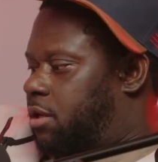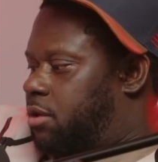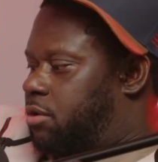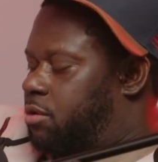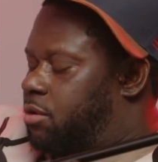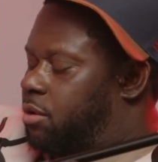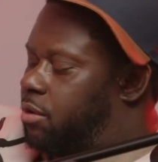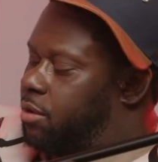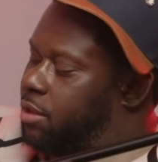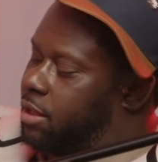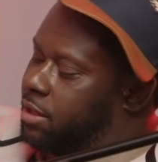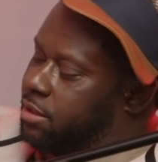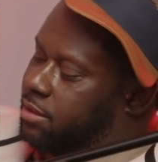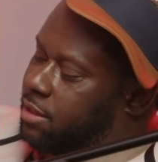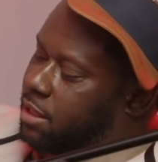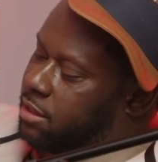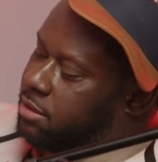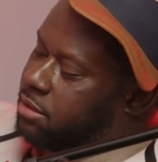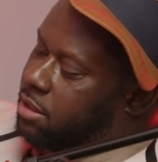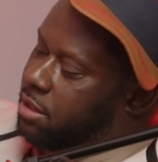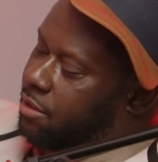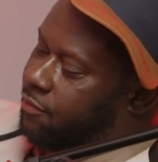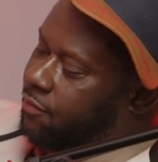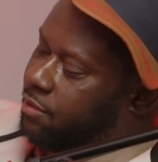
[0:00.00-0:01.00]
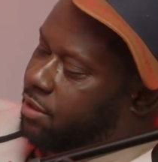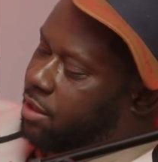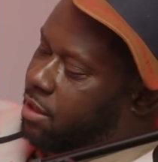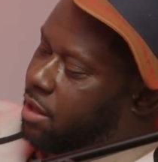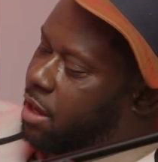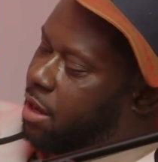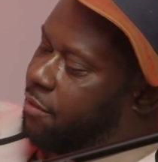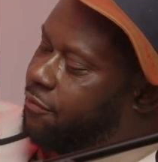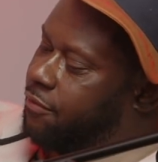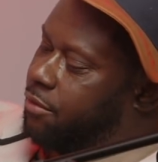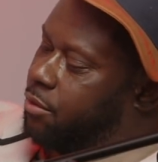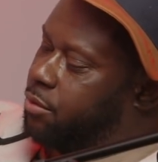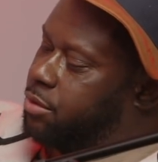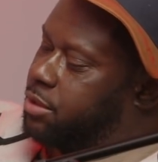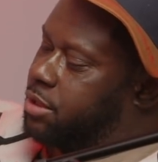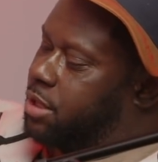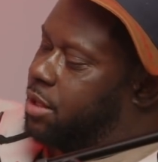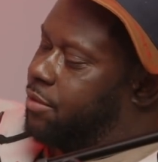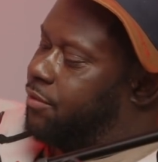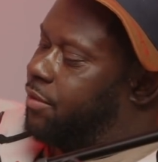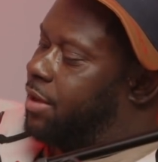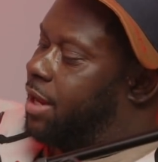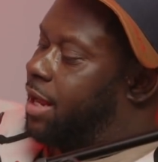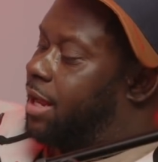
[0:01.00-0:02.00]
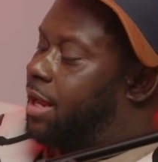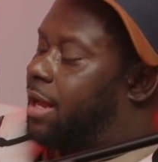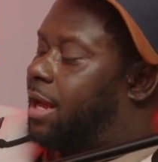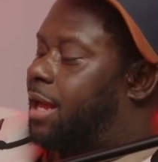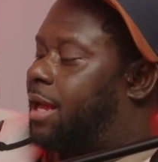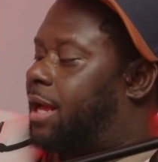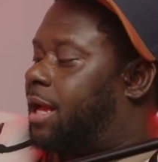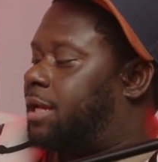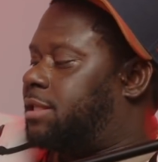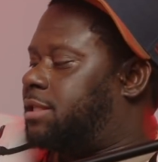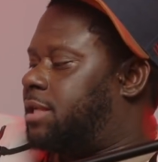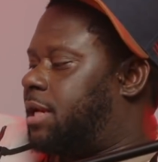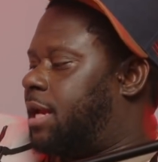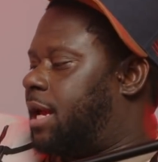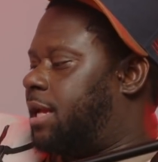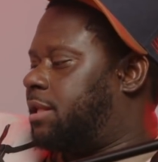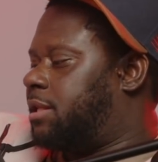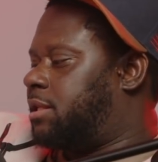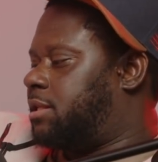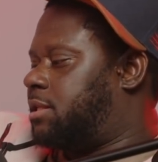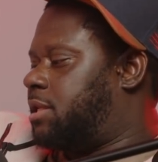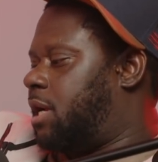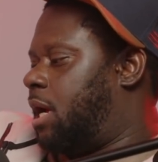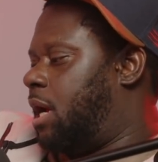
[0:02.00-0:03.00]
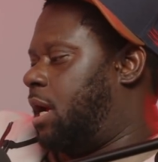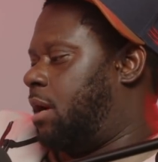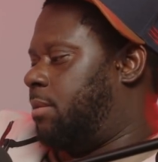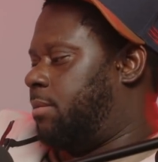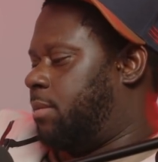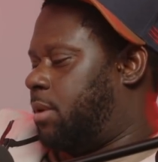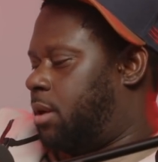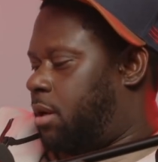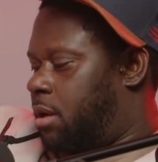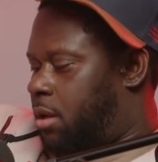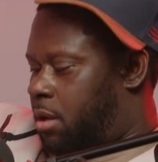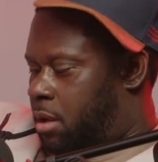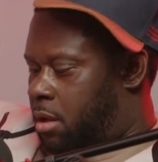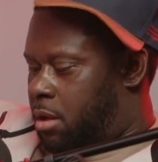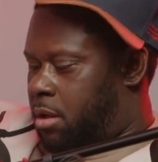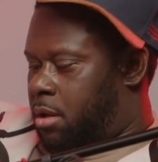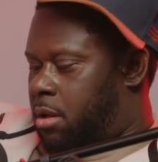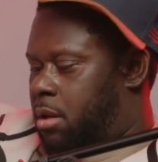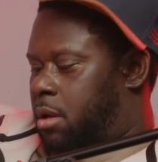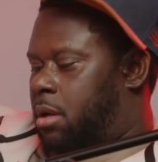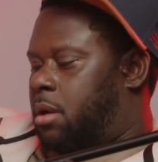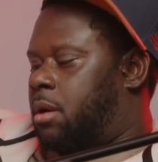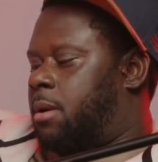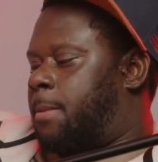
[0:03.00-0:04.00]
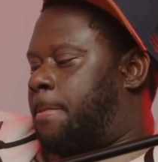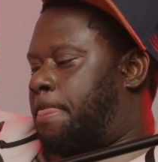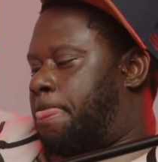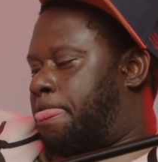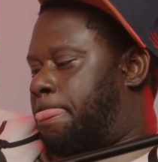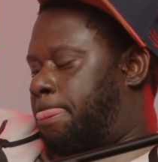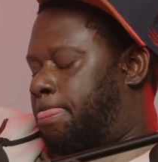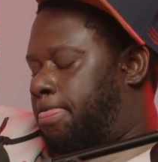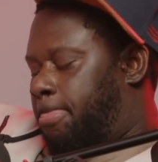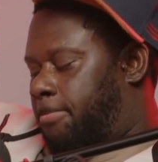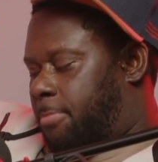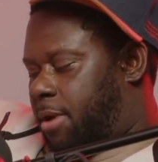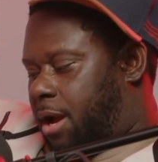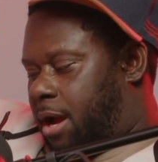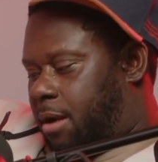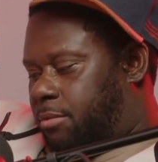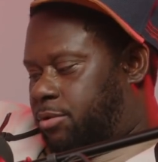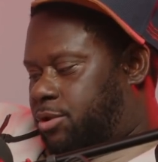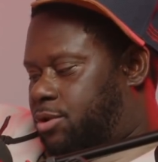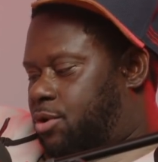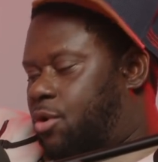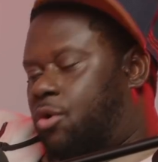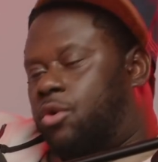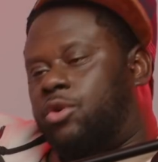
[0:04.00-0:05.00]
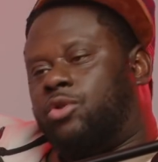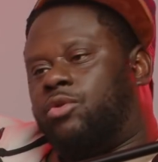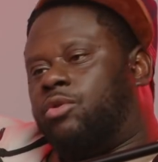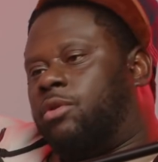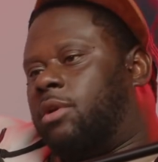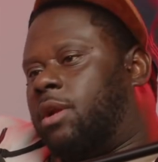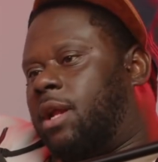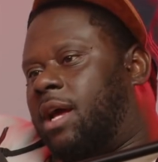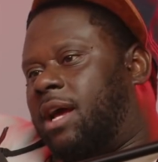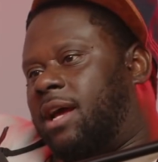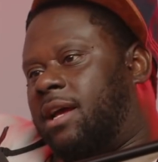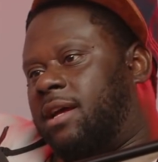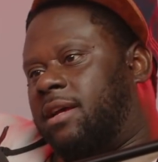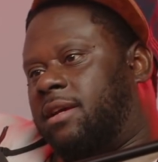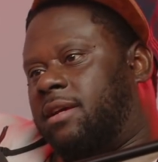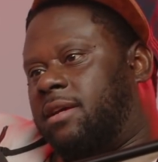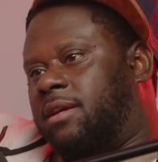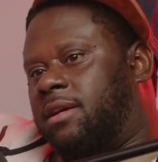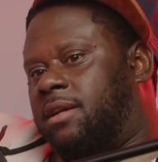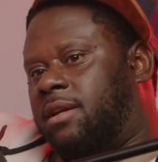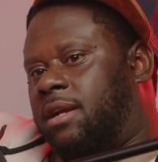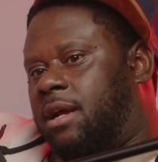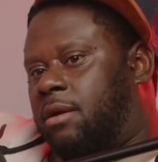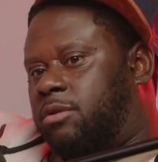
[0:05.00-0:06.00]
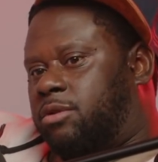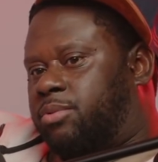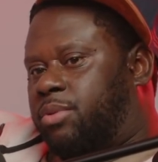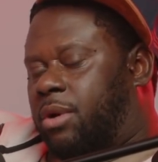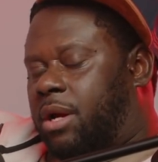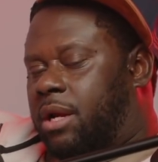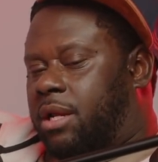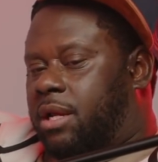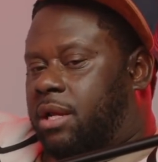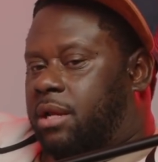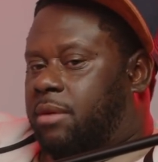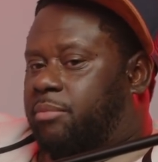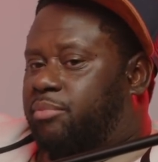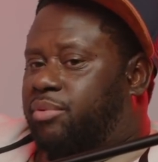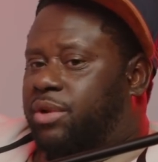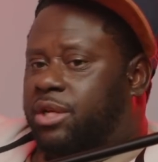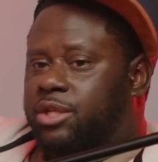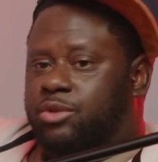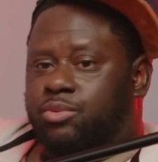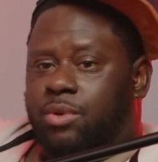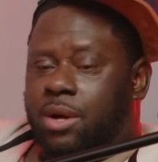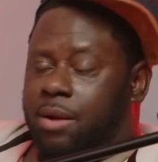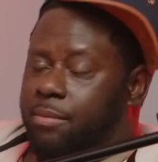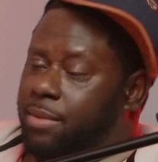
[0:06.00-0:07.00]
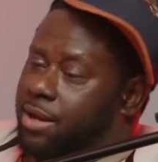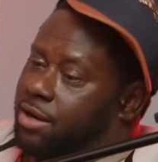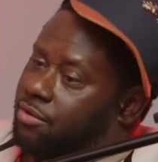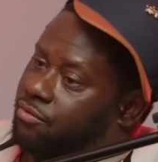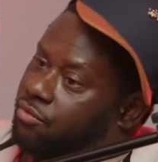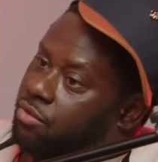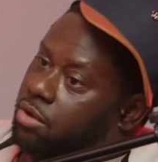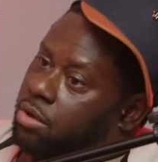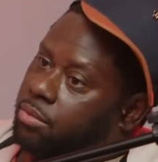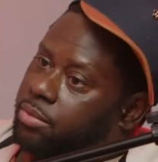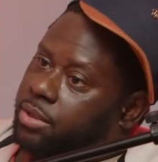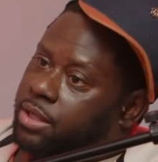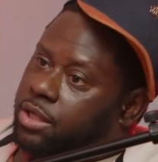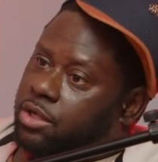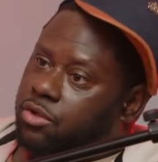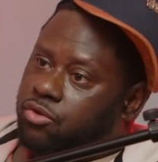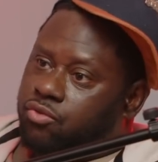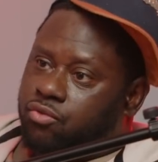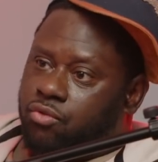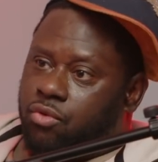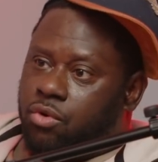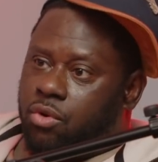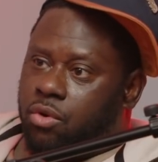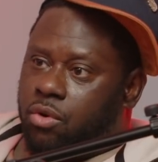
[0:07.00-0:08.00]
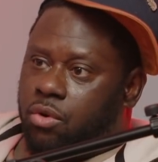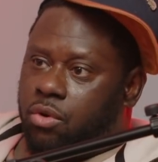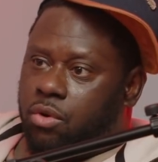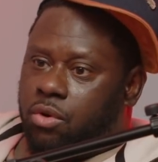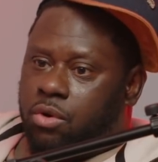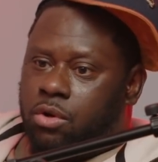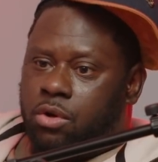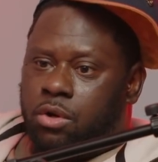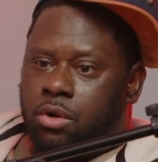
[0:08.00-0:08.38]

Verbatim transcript: you know that's another thing I feel was given. Like I said at the time, I was going through a lot. I was probably in a place where I might have rubbed niggas wrong.